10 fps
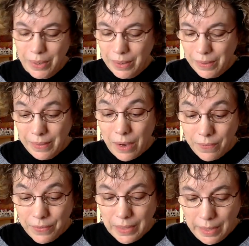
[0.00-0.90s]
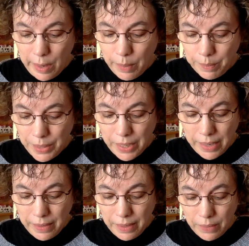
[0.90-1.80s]
they are filling up, but I
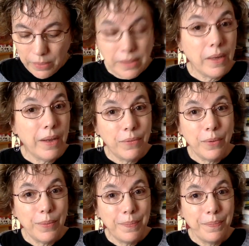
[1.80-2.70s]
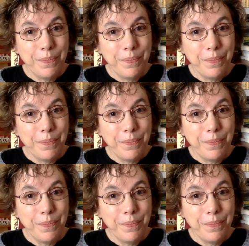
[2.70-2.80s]
think we still have room